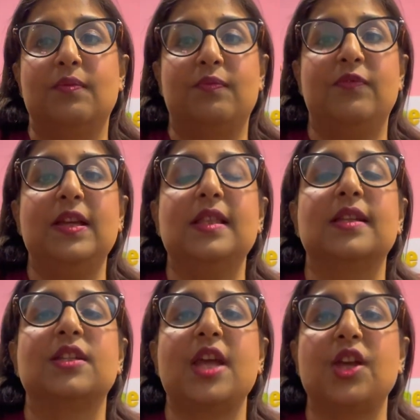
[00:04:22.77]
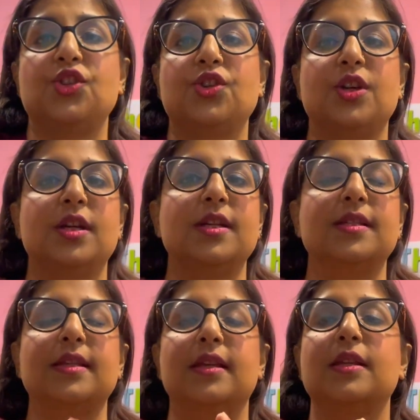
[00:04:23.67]
feel the
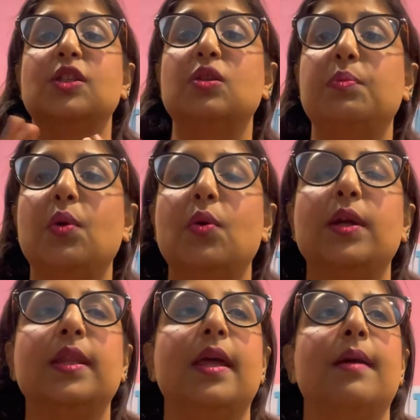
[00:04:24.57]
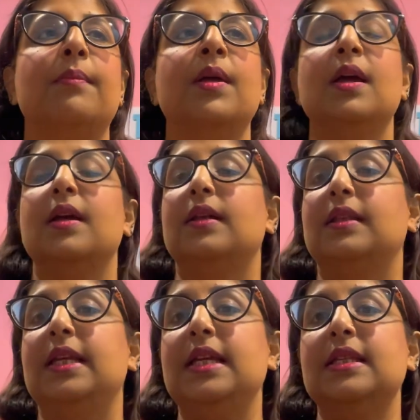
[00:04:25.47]
textures and explore them.
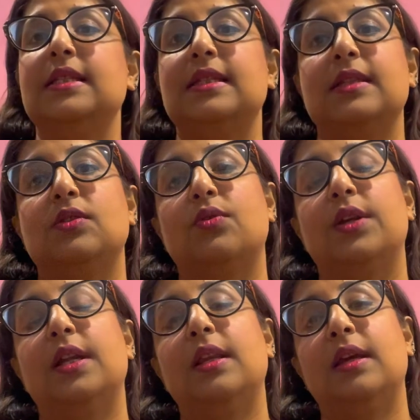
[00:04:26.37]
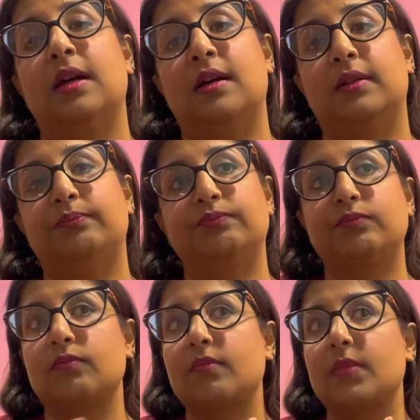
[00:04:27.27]
These sensorial
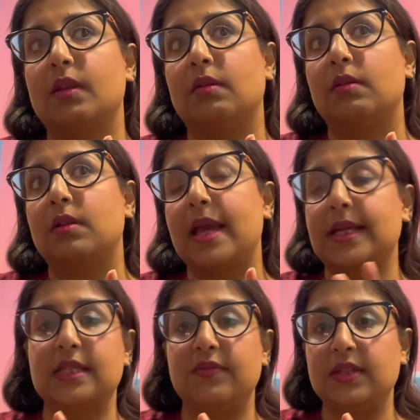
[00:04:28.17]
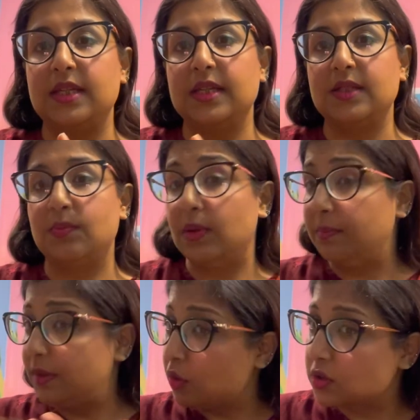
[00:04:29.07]
activities will
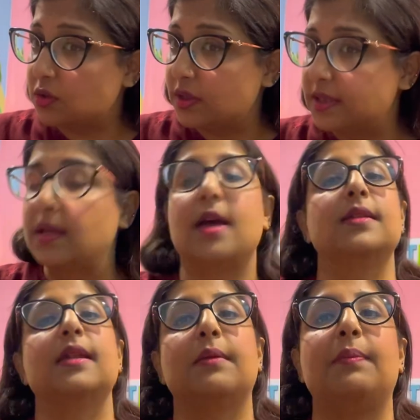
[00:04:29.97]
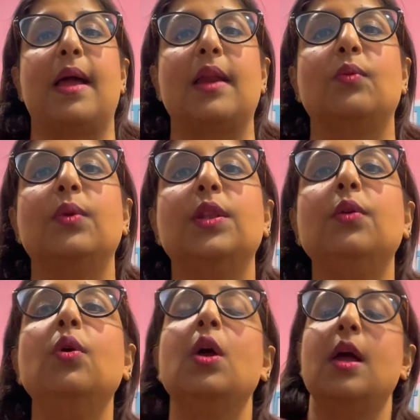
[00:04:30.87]
be also discussed and planned with
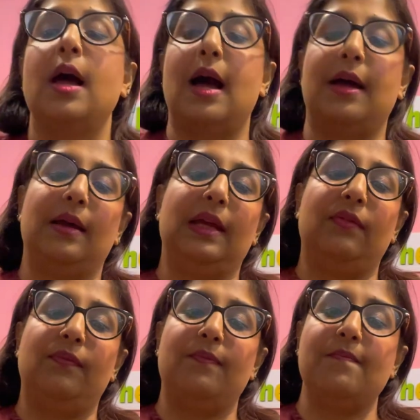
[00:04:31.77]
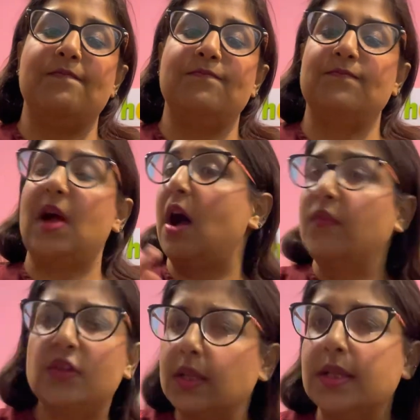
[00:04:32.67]
you.
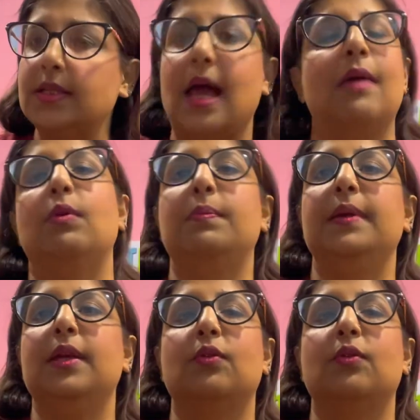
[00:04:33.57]
After this, I will be